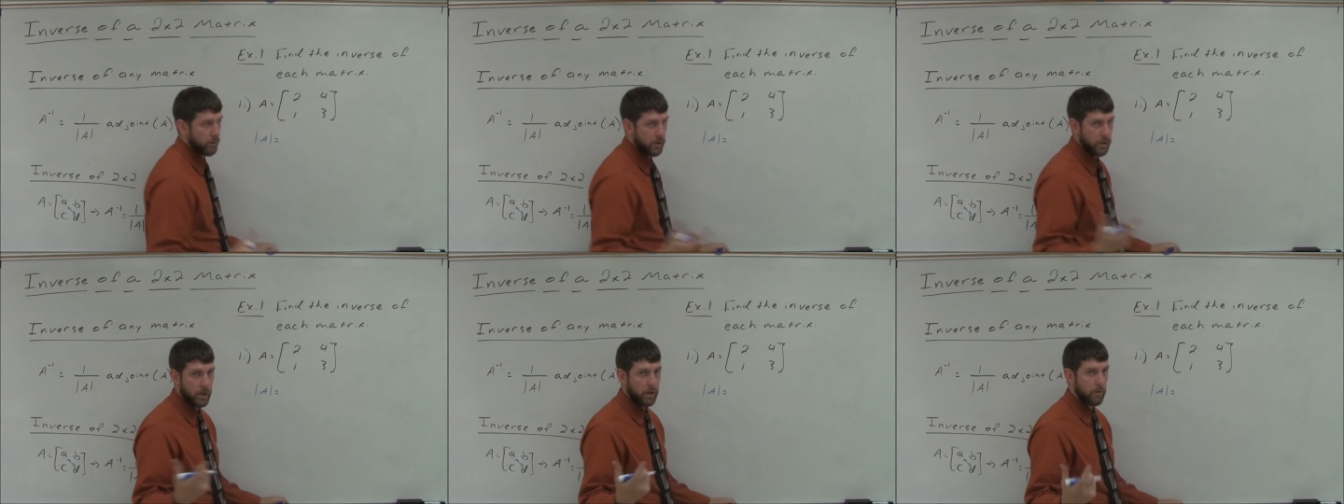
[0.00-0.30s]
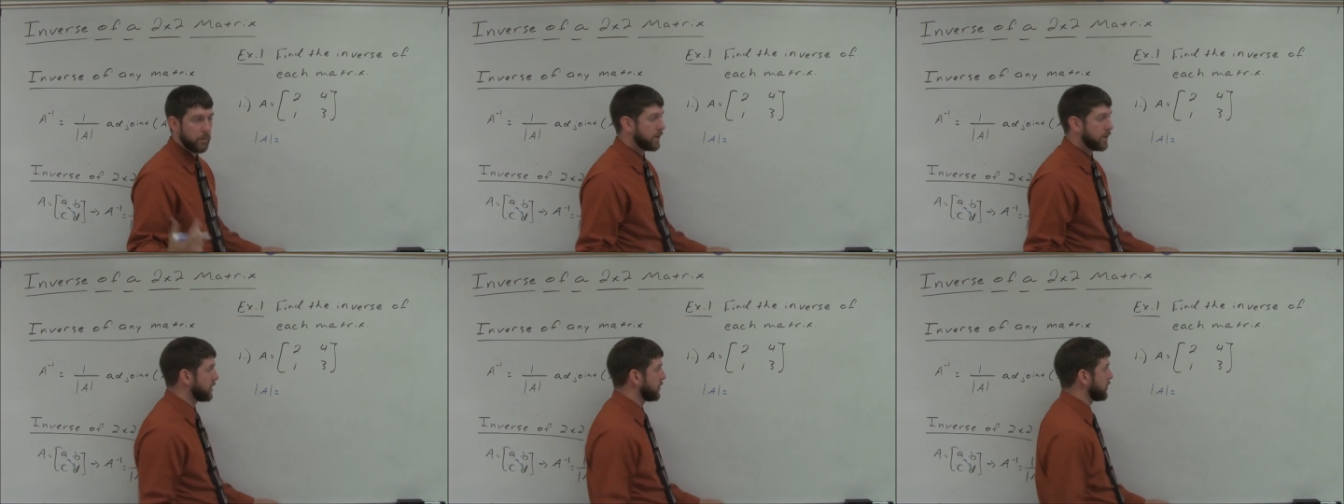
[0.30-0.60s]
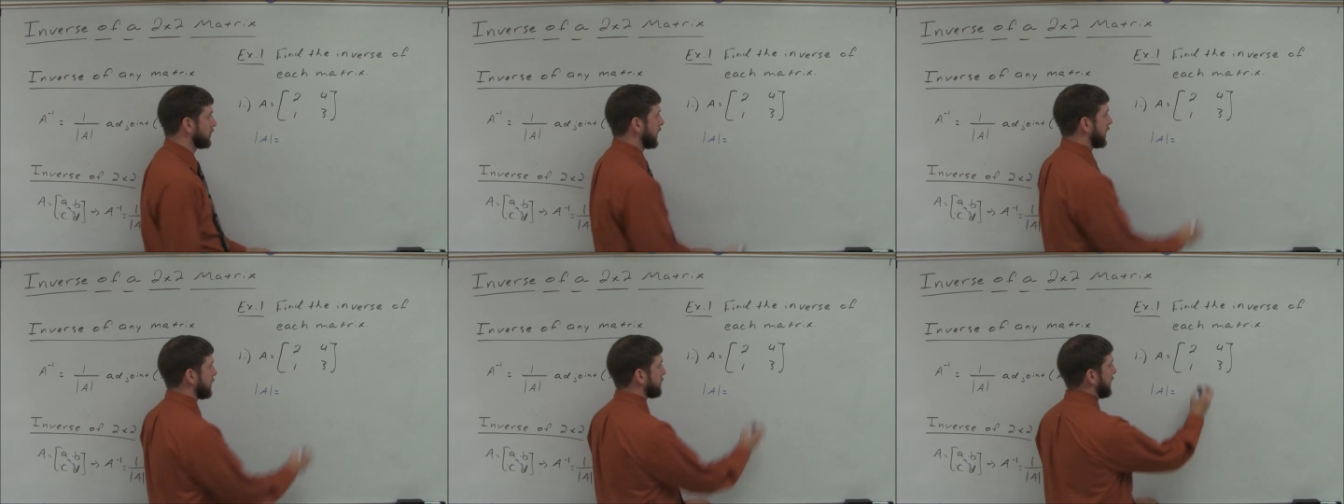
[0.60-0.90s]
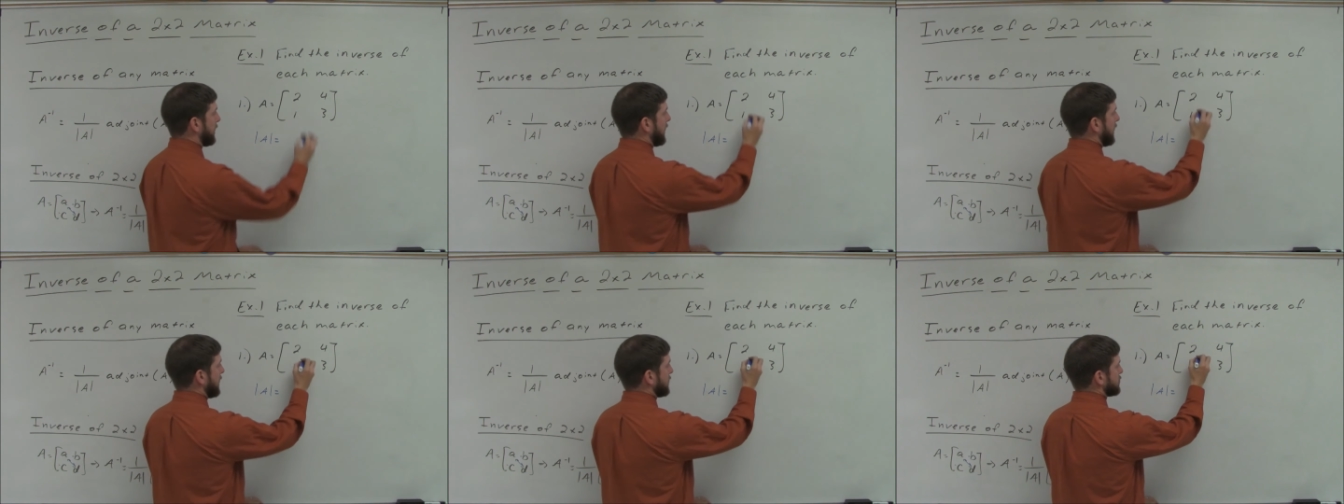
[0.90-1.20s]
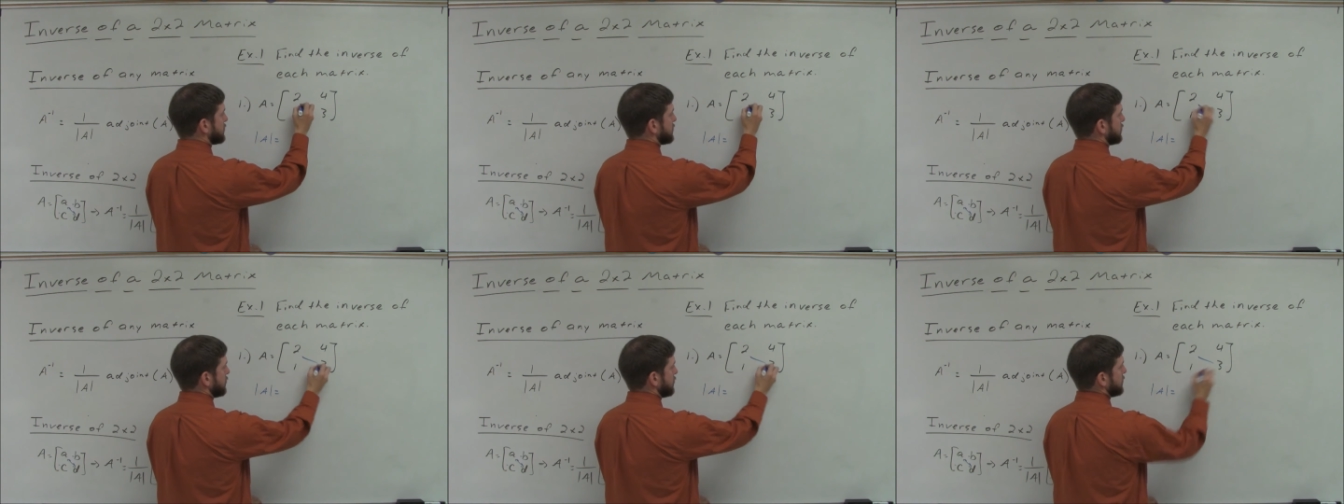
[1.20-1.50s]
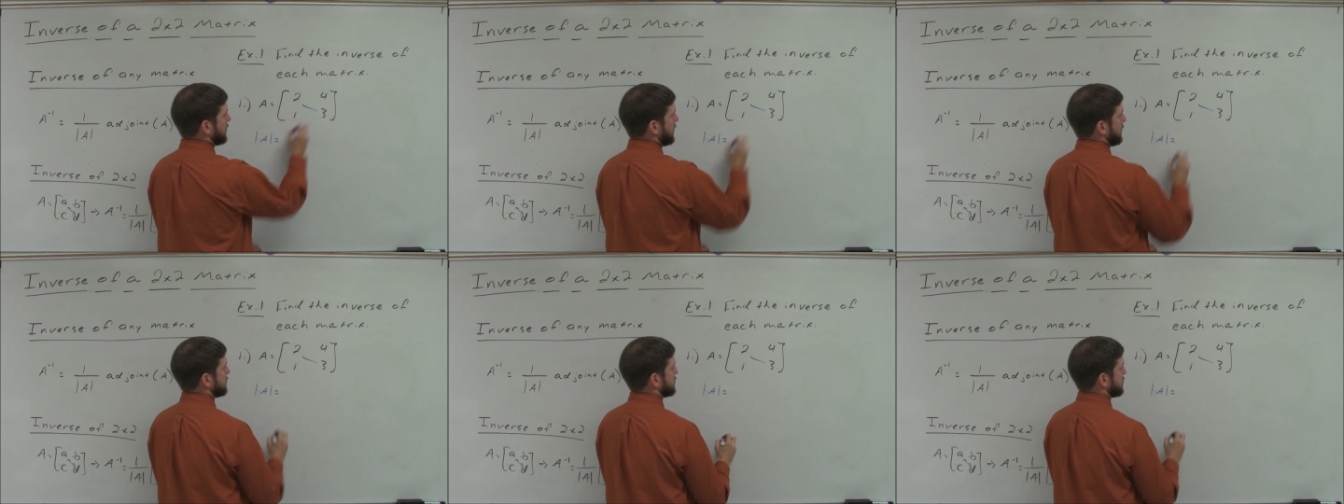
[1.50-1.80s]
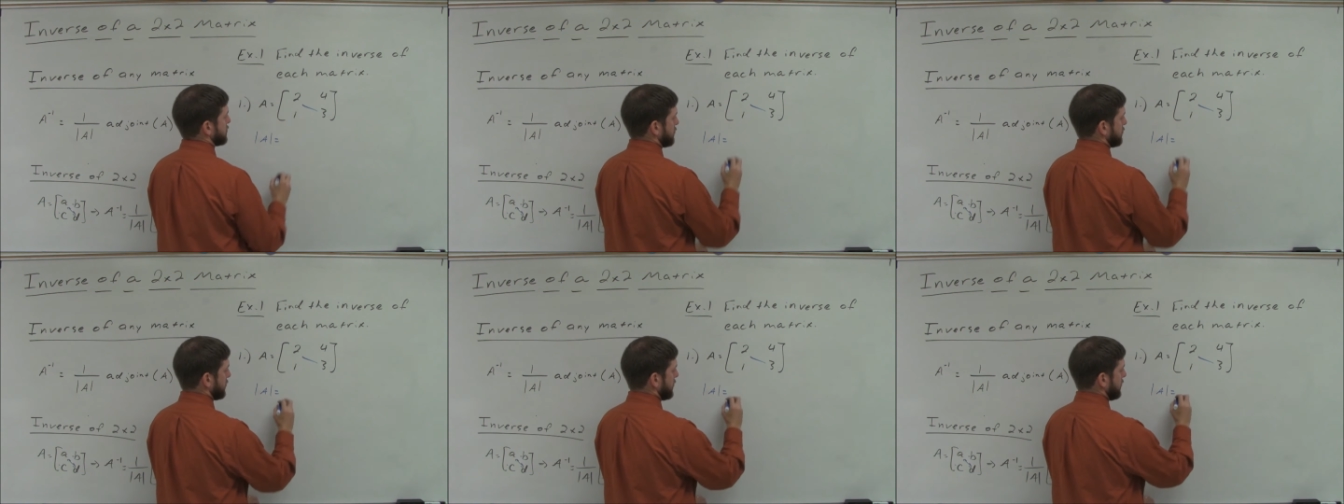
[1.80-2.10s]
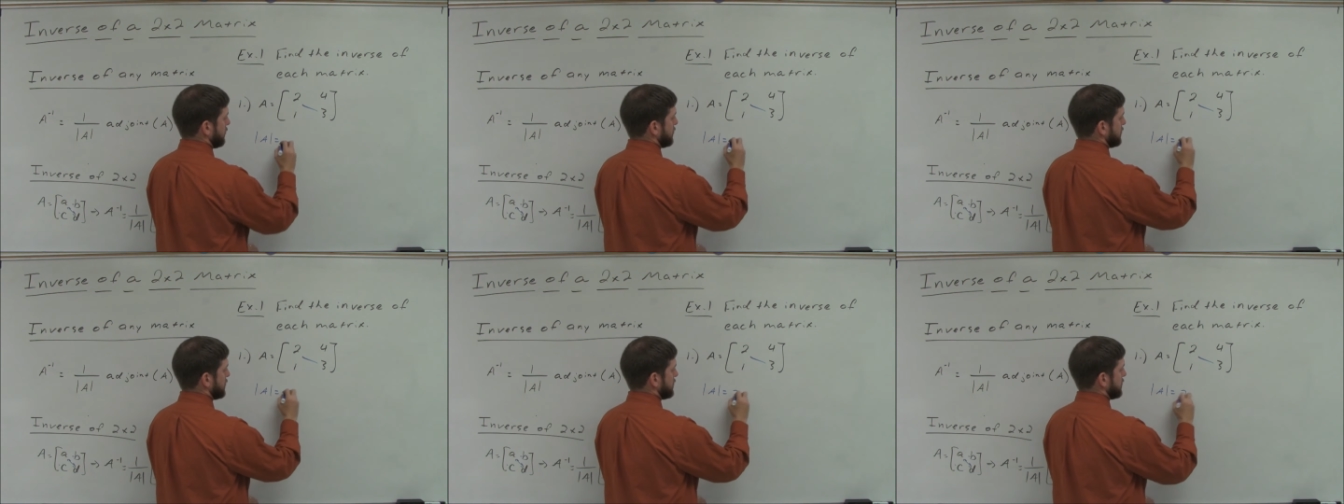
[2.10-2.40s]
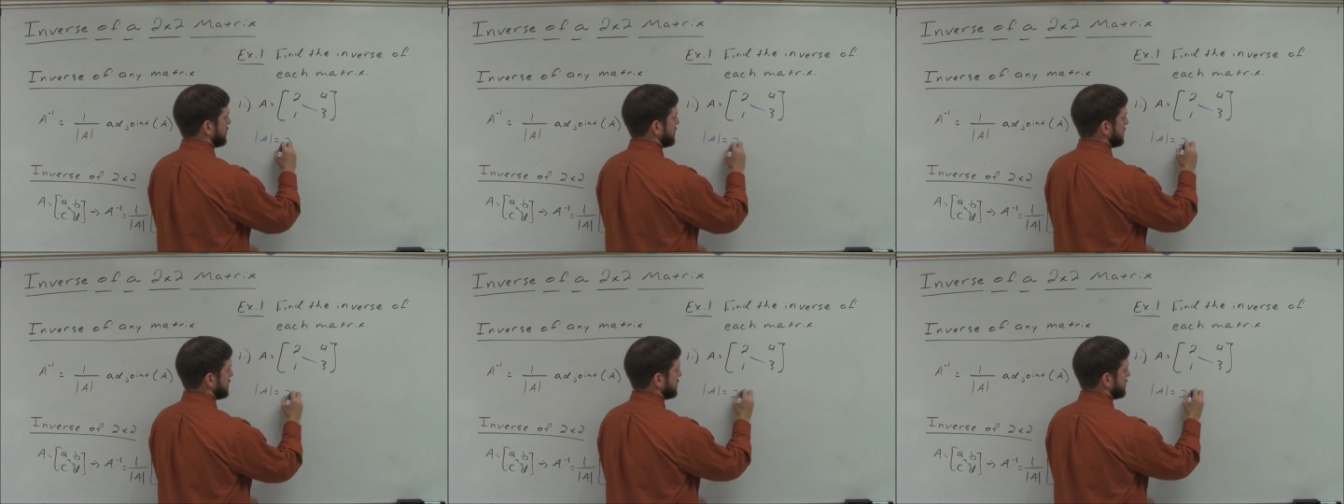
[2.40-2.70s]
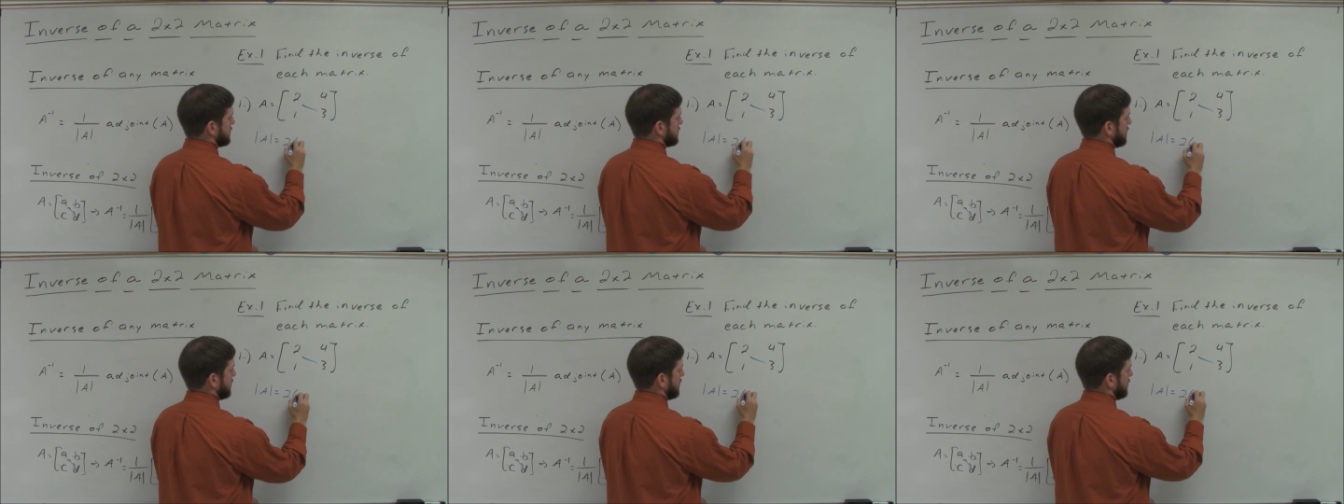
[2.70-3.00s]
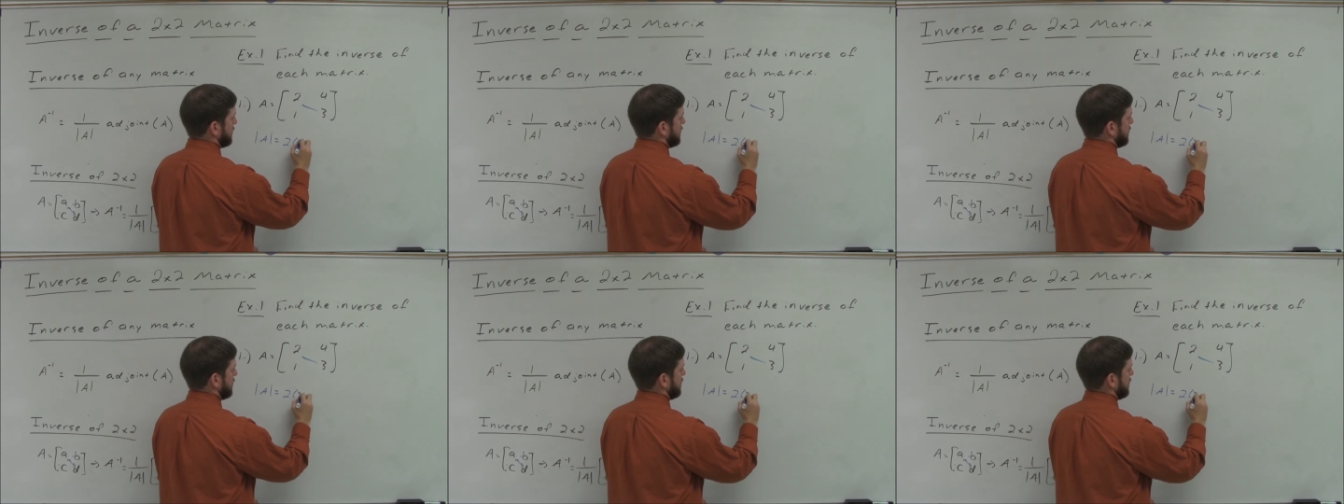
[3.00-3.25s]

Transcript: We know we do that by 2 times 3, which is